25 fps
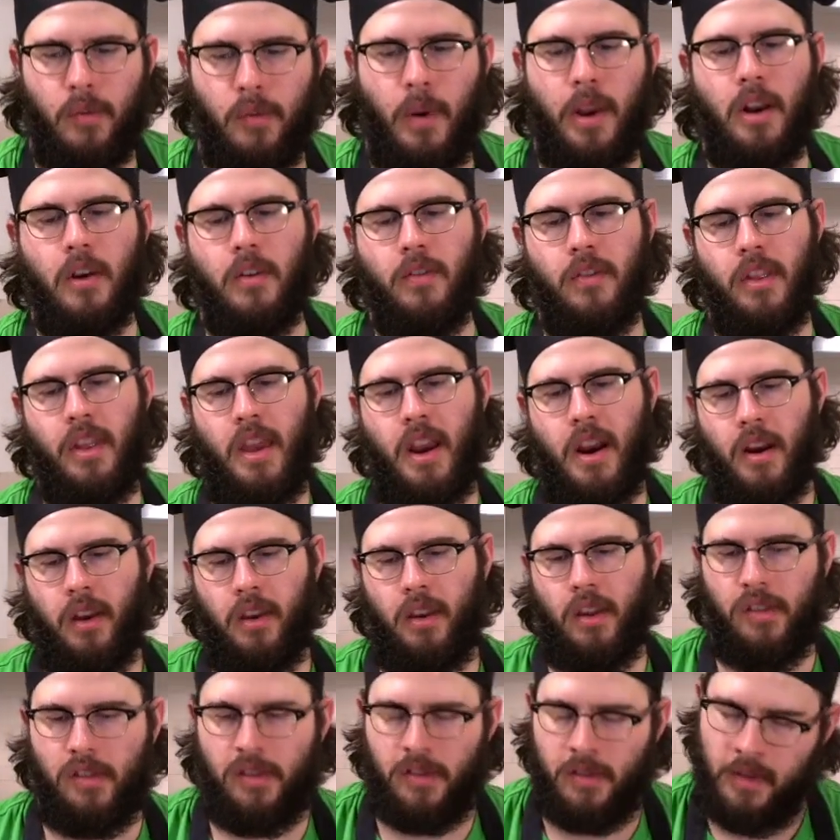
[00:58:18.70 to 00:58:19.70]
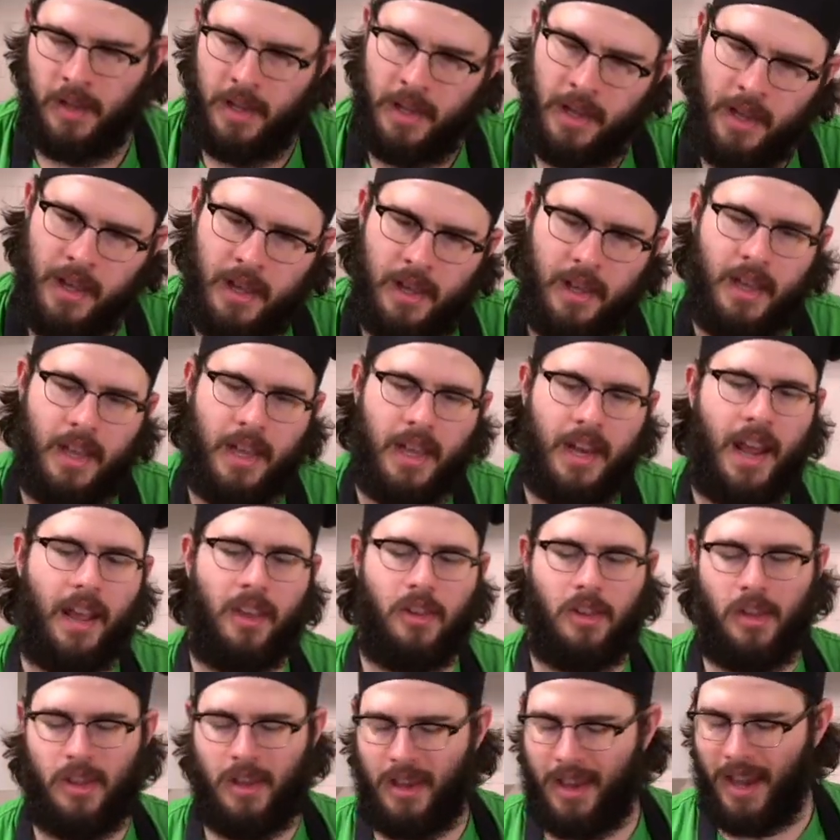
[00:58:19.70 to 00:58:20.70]
is right over there because it
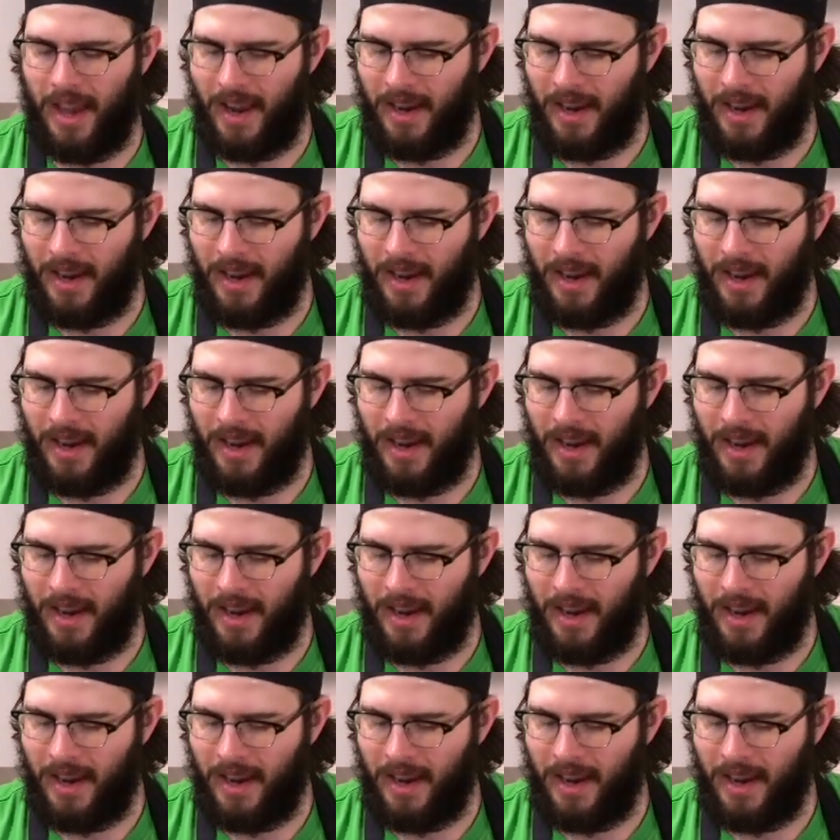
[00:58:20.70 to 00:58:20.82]
actually